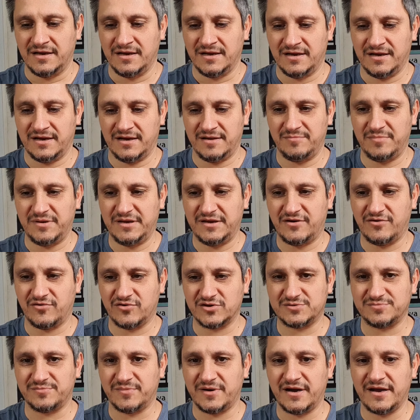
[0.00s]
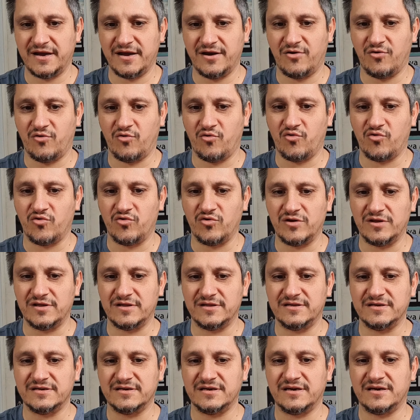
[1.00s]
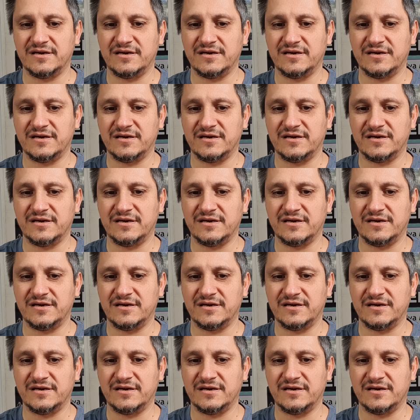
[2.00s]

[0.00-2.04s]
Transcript: And because my old